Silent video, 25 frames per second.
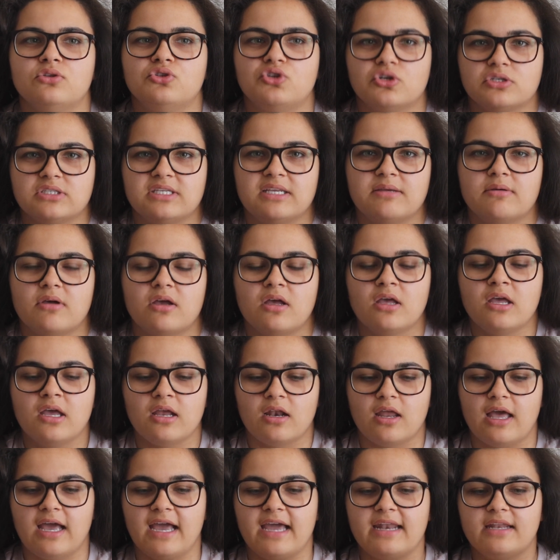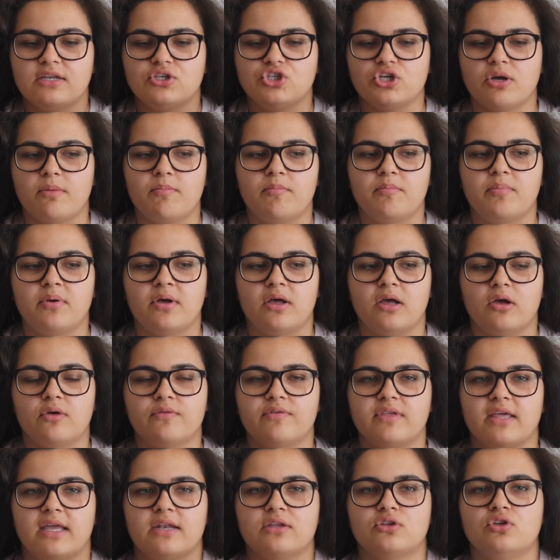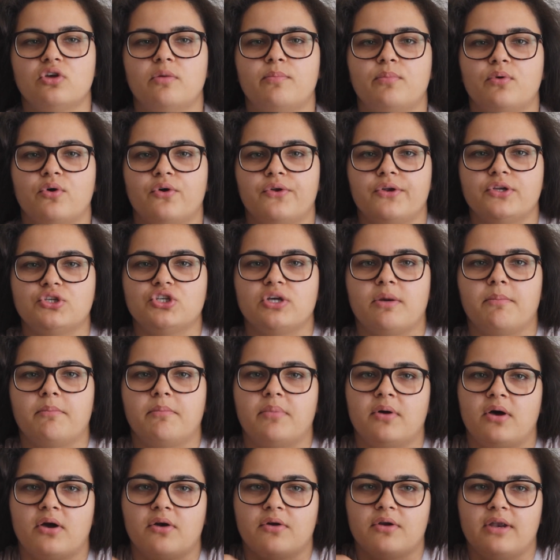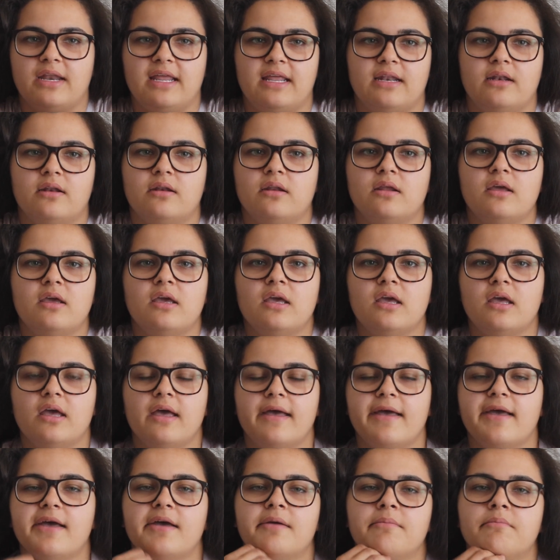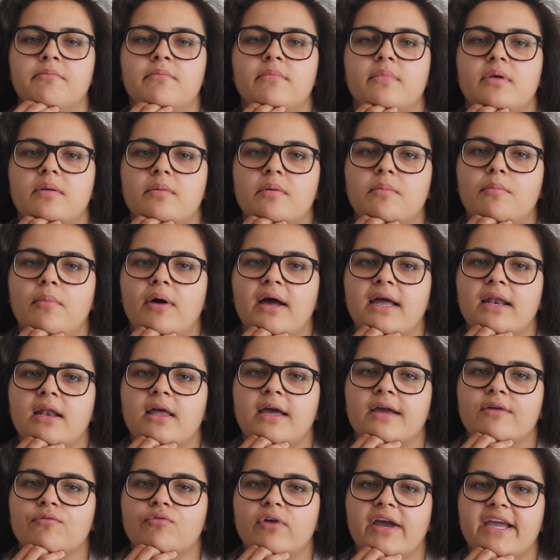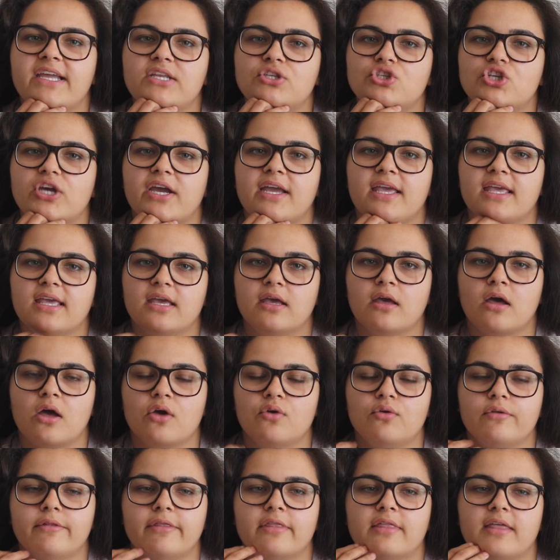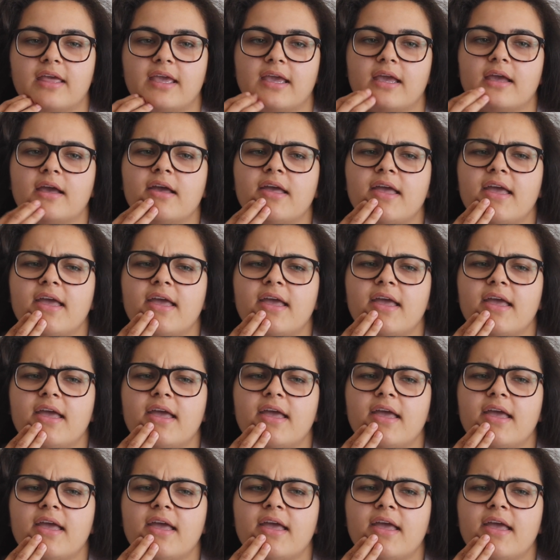Just like I had a jumper, obviously I had a top on, a jumper, and then my like rain jacket coat thing,